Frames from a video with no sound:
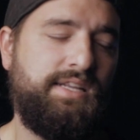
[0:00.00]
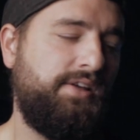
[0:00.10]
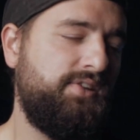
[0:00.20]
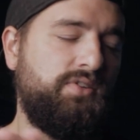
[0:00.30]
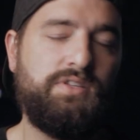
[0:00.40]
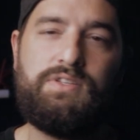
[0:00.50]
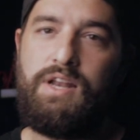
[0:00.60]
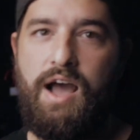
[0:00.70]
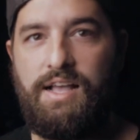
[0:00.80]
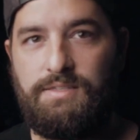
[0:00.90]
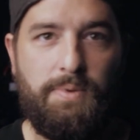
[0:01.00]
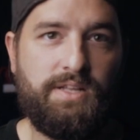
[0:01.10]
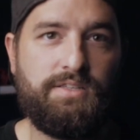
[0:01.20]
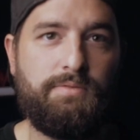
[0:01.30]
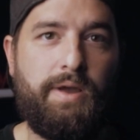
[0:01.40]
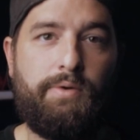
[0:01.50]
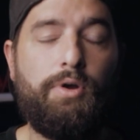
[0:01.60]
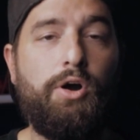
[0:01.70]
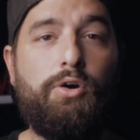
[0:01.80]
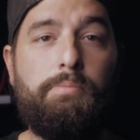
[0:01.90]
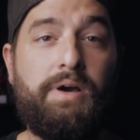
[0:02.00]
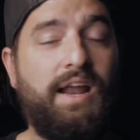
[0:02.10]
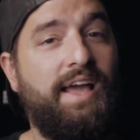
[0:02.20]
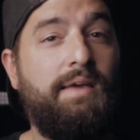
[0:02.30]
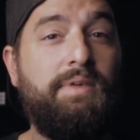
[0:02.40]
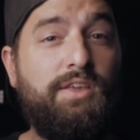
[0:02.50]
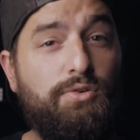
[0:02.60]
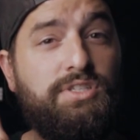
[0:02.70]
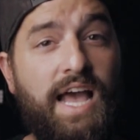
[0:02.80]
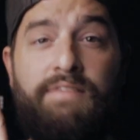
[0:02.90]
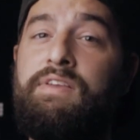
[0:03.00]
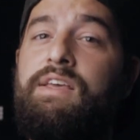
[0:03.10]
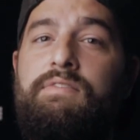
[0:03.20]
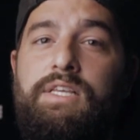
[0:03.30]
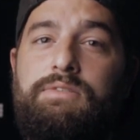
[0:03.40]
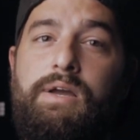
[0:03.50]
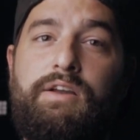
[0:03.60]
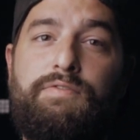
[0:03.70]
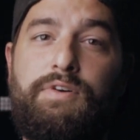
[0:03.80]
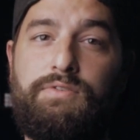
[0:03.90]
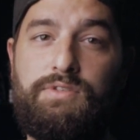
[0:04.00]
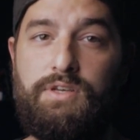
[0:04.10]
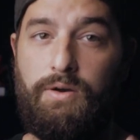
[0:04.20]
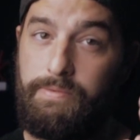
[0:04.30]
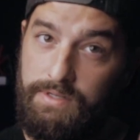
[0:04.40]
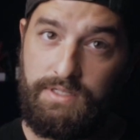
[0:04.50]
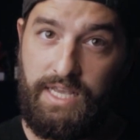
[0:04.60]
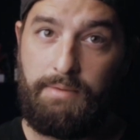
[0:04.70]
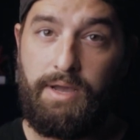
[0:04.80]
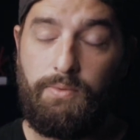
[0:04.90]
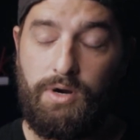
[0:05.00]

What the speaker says: Now, this is not sponsored by Rode, but I am a huge advocate of these microphones, so take my